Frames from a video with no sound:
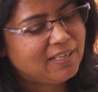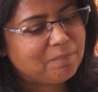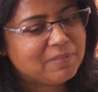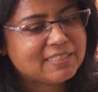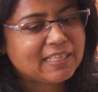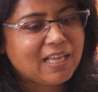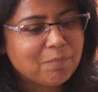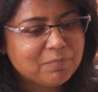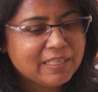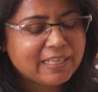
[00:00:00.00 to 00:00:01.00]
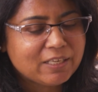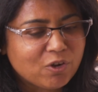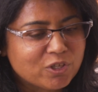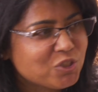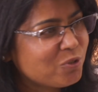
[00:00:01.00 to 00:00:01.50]
Um, it's a company I
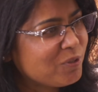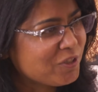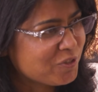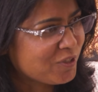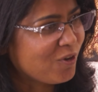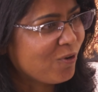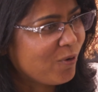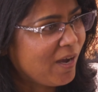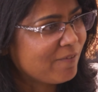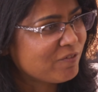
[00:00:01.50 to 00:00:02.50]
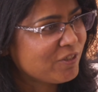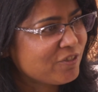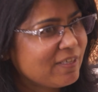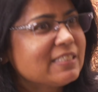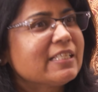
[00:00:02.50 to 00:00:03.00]
launched two years ago
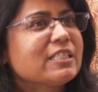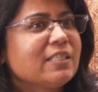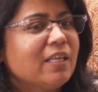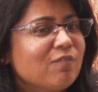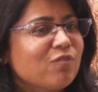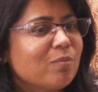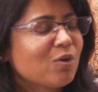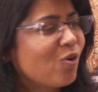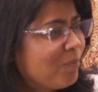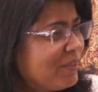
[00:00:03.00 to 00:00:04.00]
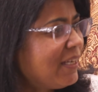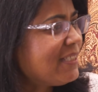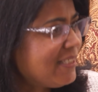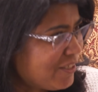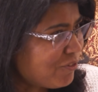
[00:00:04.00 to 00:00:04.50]
after transitioning from a corporate
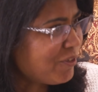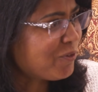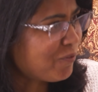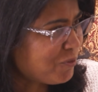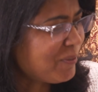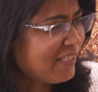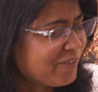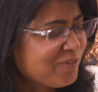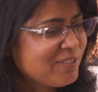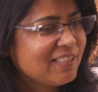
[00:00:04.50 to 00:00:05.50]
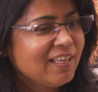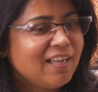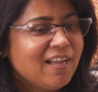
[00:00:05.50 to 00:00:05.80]
IT career of 20 years.